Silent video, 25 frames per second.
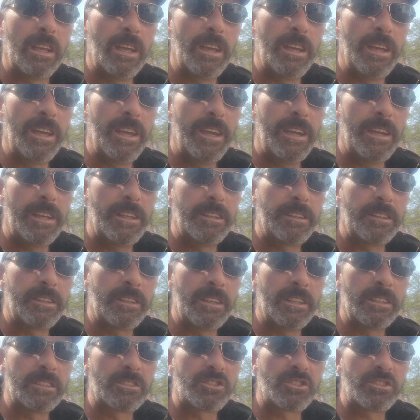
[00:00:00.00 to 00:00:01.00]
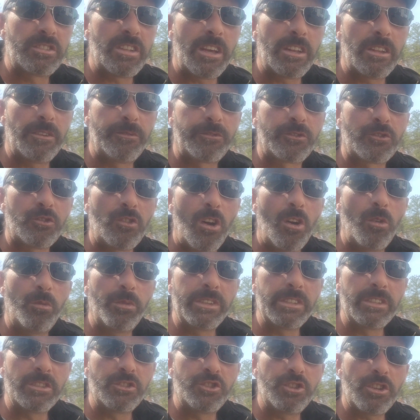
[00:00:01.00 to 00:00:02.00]
and instead of
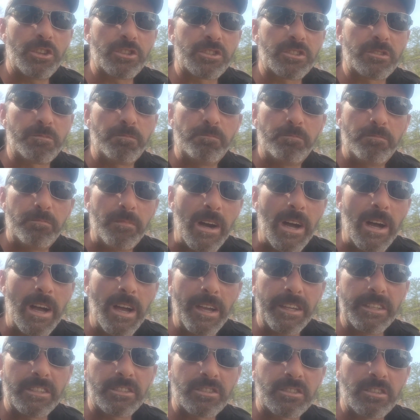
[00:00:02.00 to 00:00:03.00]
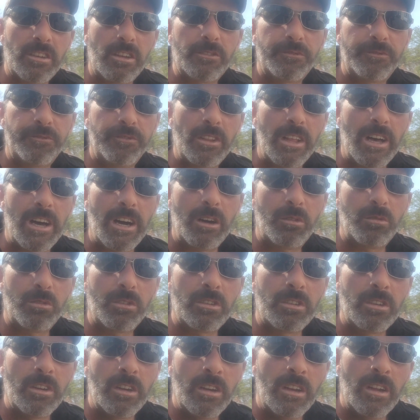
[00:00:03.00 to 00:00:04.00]
growing just my
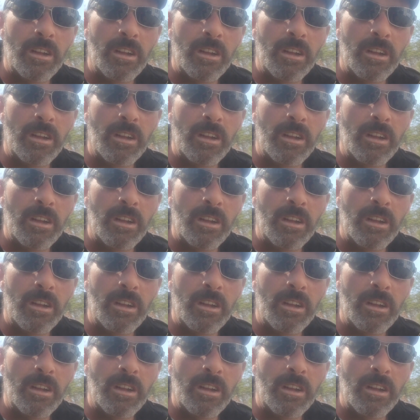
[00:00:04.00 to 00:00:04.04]
sunflower,